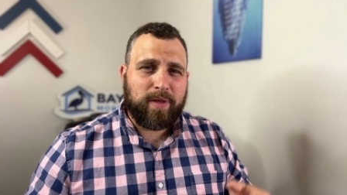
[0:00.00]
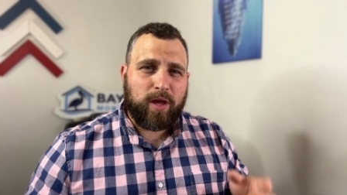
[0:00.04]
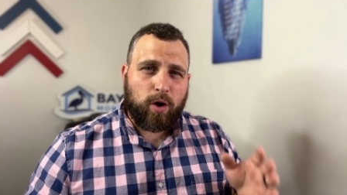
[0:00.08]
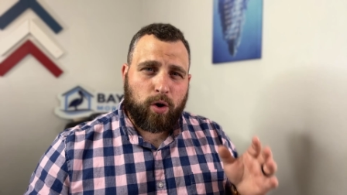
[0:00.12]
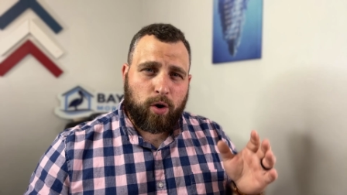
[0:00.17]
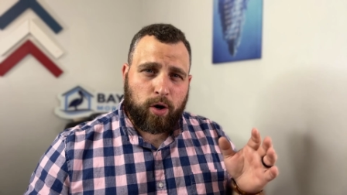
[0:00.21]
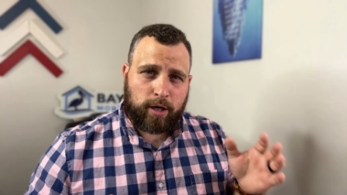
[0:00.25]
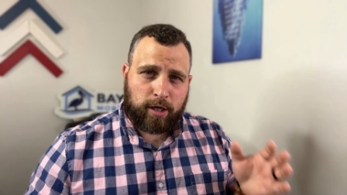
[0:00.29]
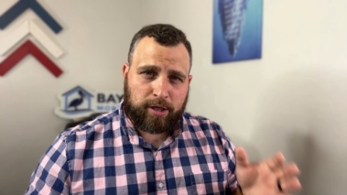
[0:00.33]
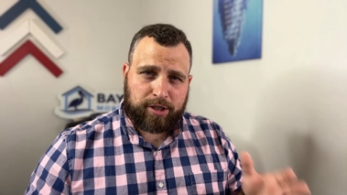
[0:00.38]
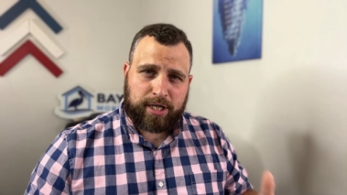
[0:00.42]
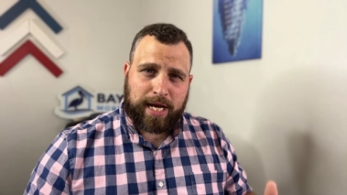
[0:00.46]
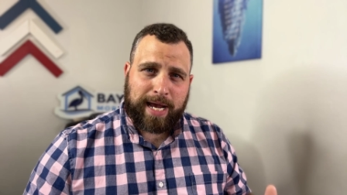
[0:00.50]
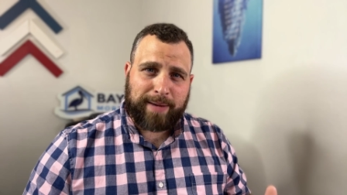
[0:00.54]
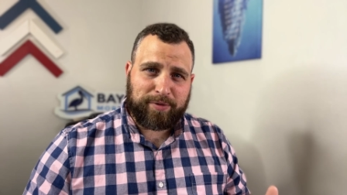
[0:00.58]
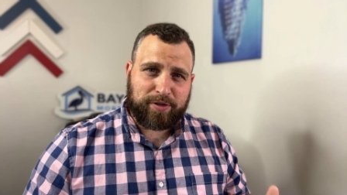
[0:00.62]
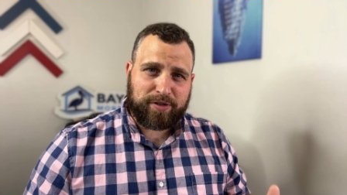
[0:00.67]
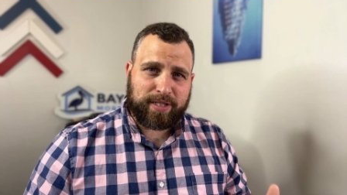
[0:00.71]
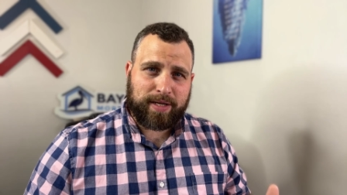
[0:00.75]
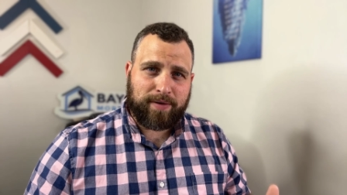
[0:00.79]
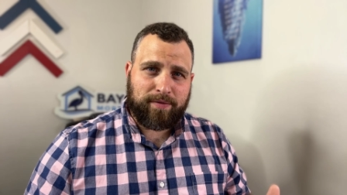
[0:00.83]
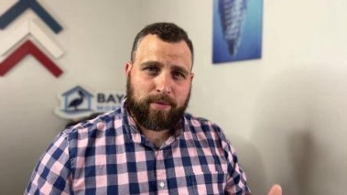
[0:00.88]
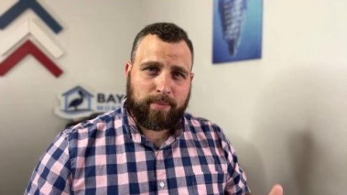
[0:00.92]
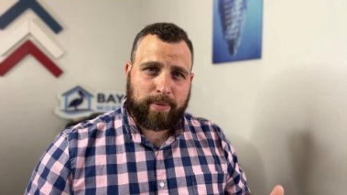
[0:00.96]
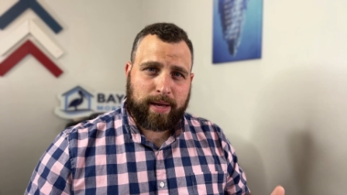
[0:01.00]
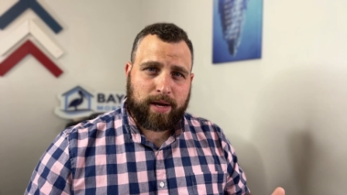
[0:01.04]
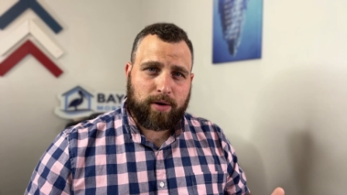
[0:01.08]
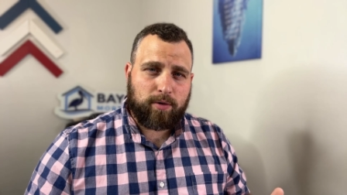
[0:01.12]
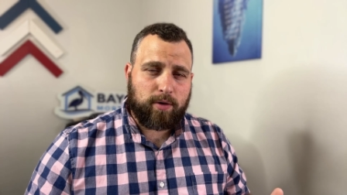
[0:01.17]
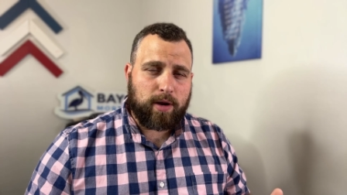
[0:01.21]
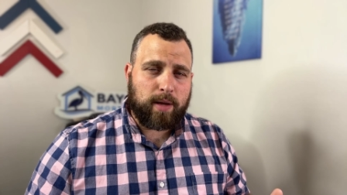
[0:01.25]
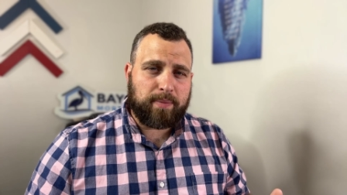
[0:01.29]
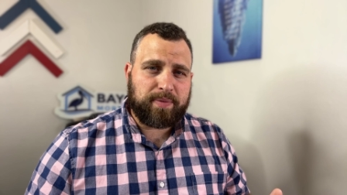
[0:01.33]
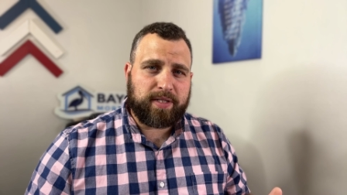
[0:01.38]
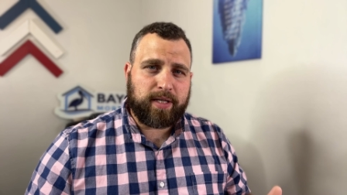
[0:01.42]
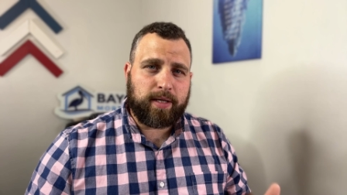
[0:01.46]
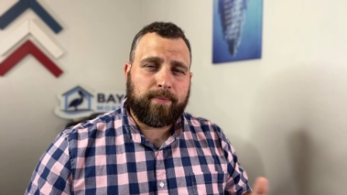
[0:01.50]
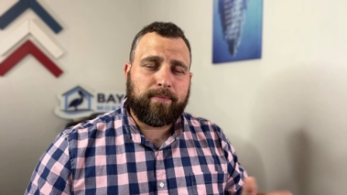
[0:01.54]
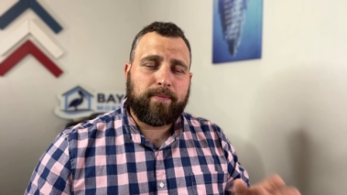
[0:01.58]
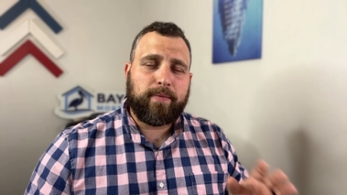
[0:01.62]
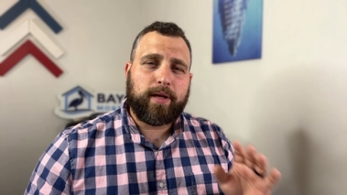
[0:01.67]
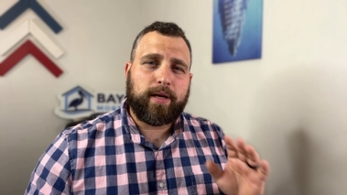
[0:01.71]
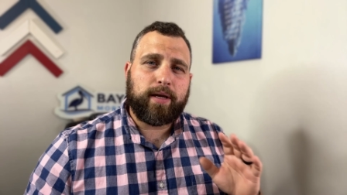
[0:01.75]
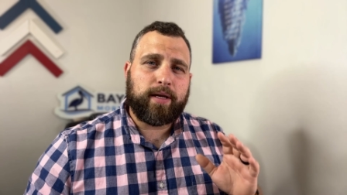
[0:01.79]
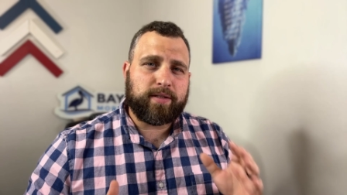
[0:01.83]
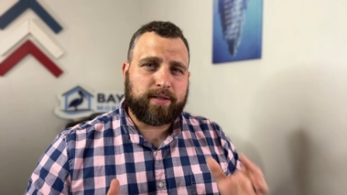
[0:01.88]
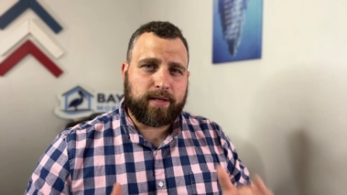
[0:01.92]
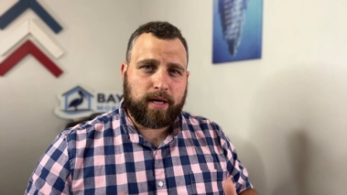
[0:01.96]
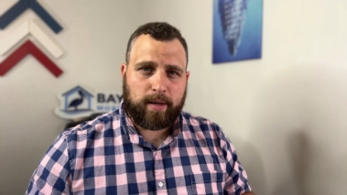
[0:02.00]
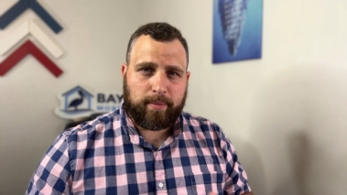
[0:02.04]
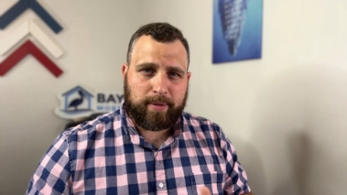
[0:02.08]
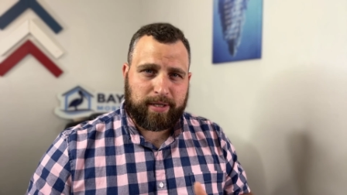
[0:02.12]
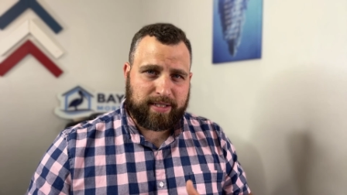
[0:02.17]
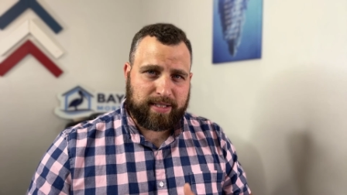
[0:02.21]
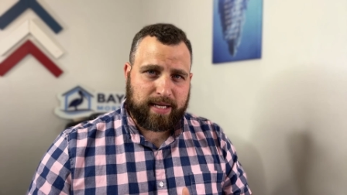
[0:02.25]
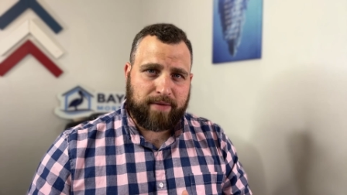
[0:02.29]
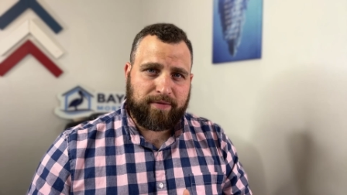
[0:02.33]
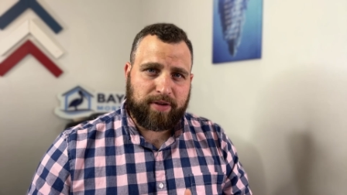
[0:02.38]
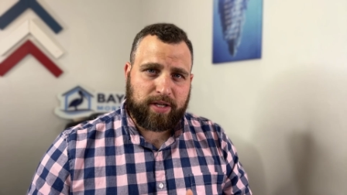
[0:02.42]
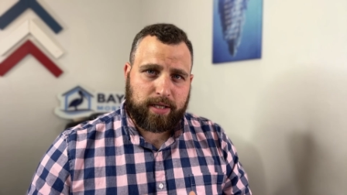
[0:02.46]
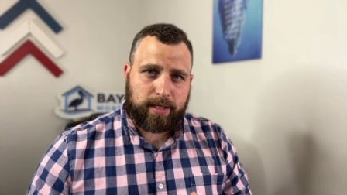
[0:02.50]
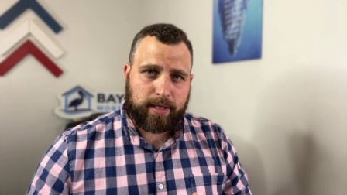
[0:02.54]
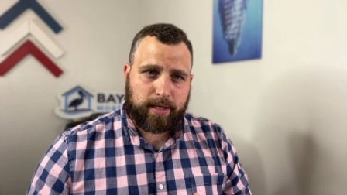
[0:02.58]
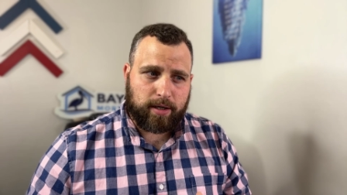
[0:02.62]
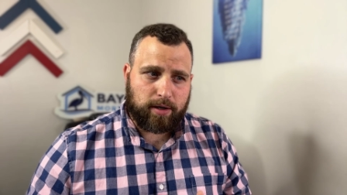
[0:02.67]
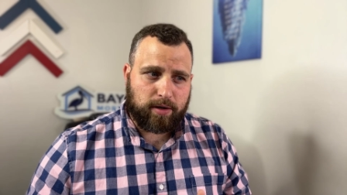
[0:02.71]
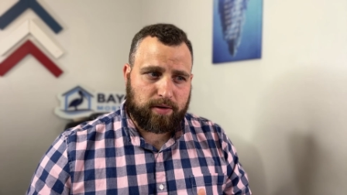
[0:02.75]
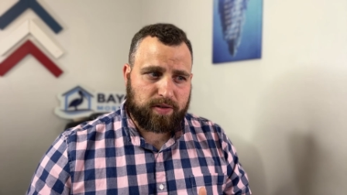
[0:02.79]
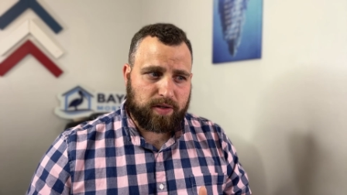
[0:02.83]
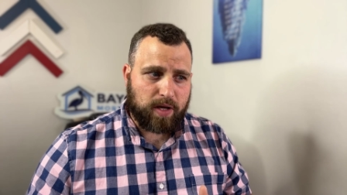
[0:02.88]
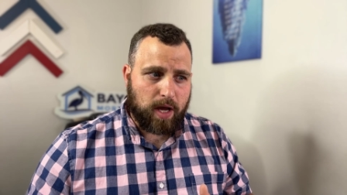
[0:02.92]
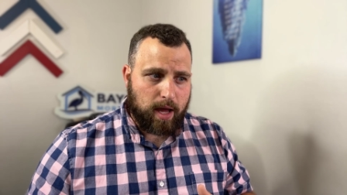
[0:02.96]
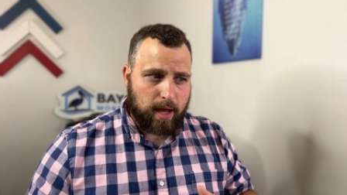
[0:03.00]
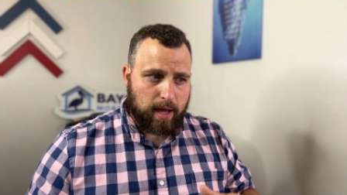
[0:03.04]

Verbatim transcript: on a Chapter 7 bankruptcy is going to be seven years.